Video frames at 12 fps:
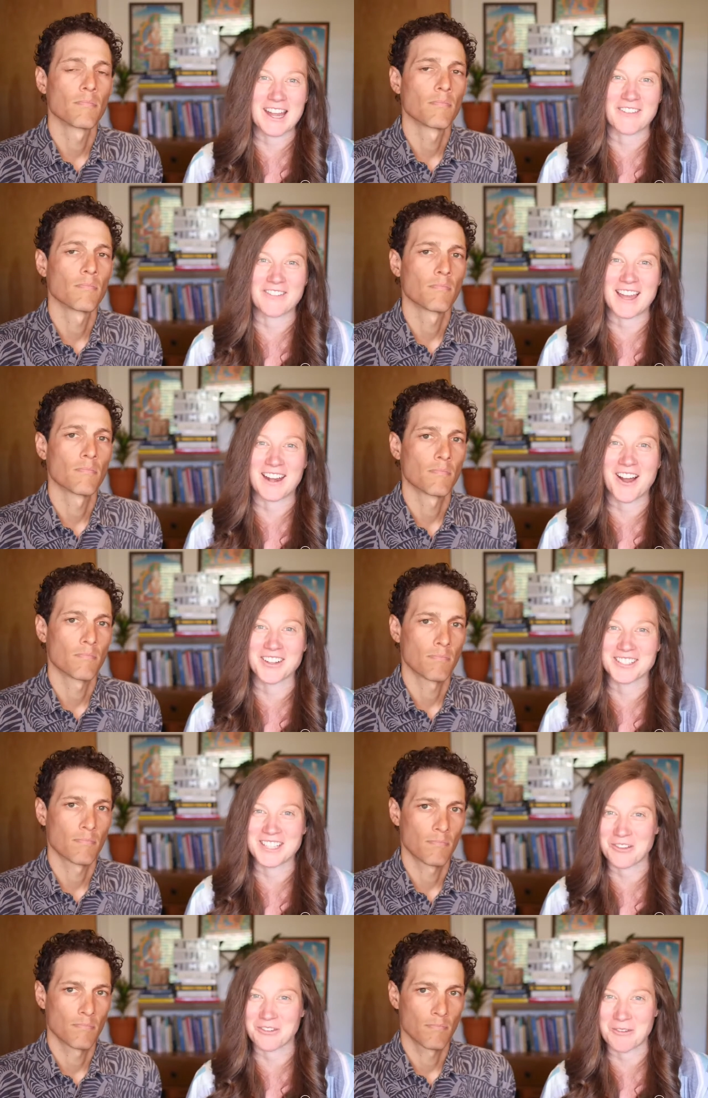Speaker 1: that
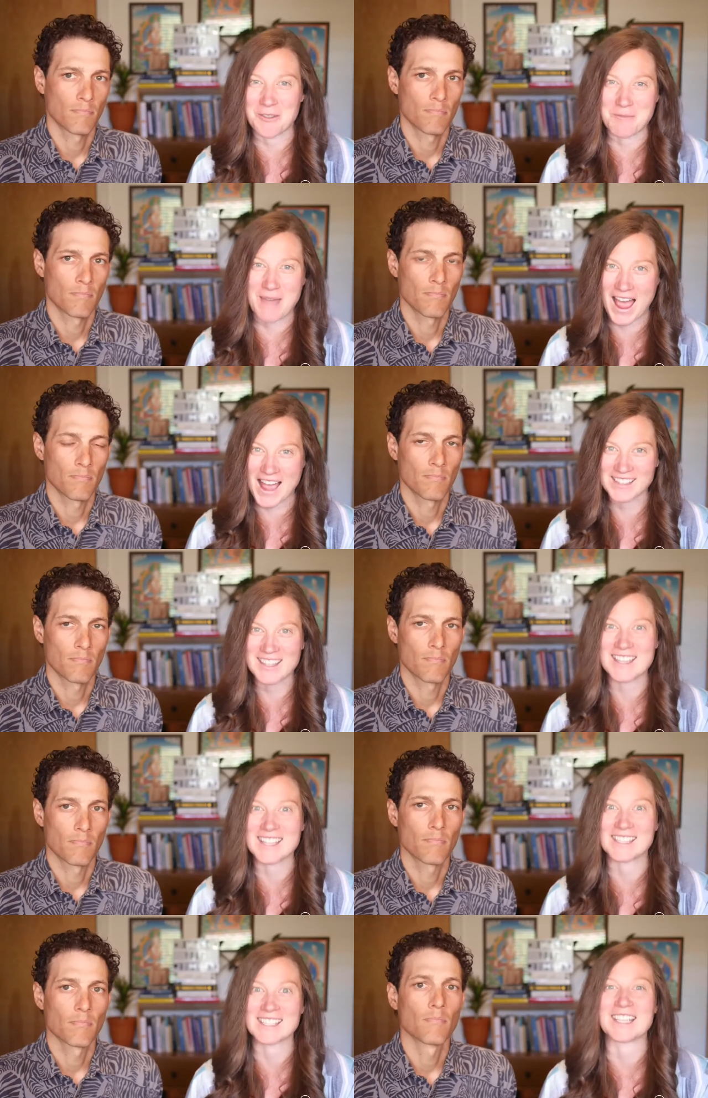haunting from the past,
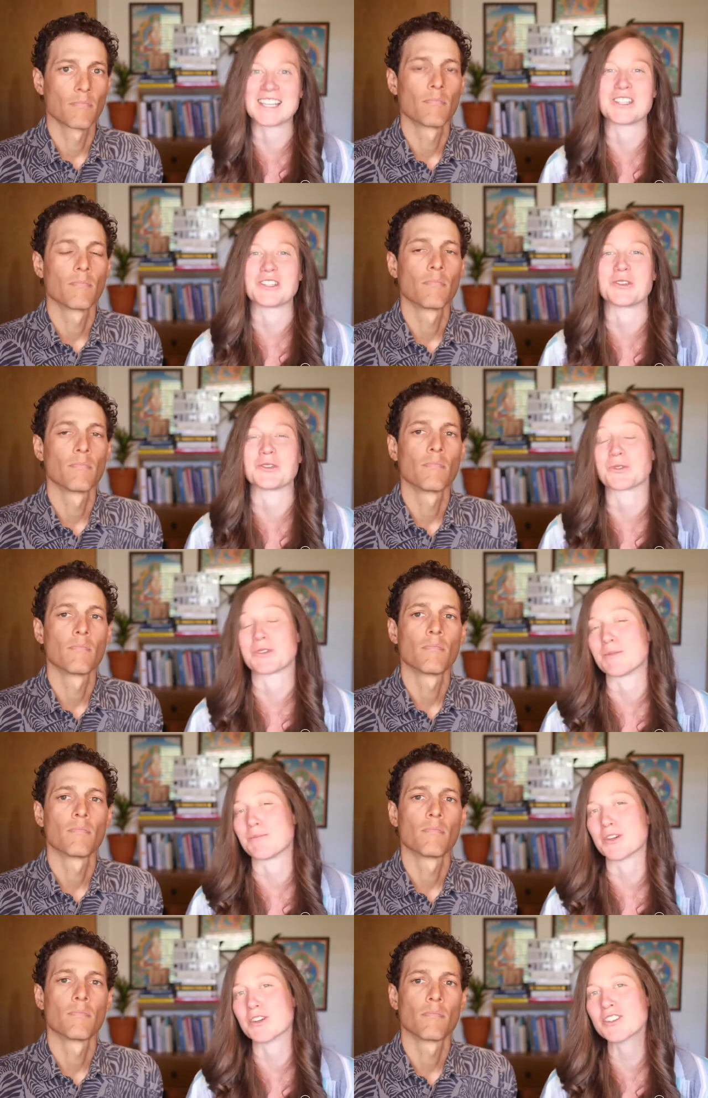these skin issues
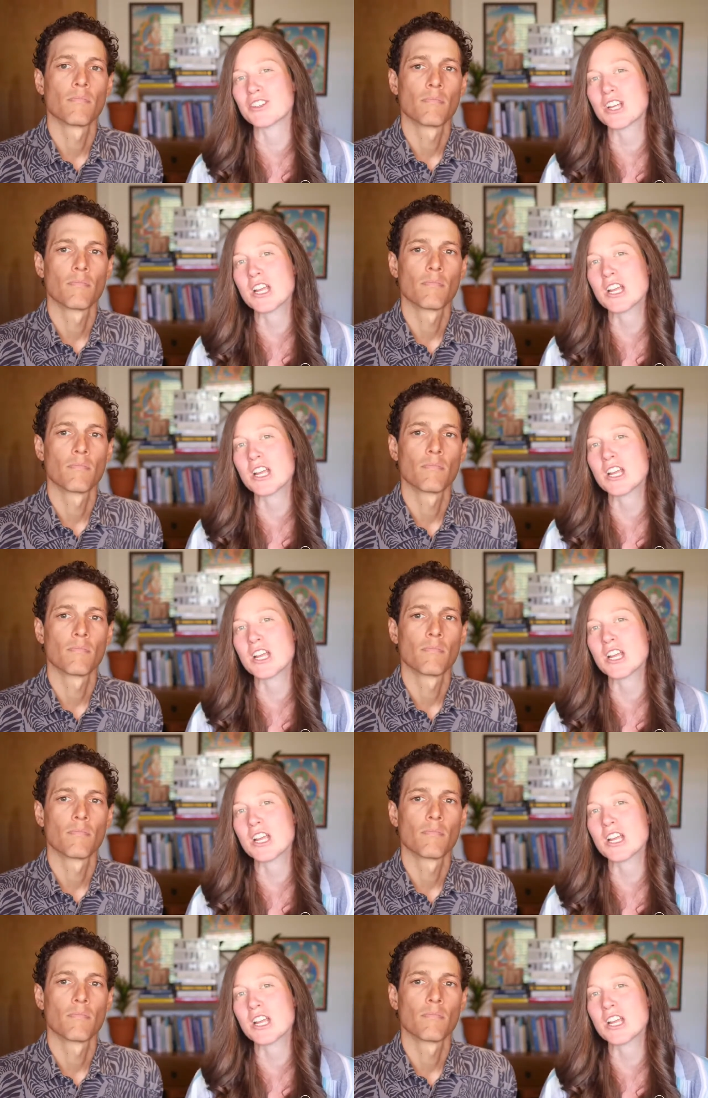reemerge.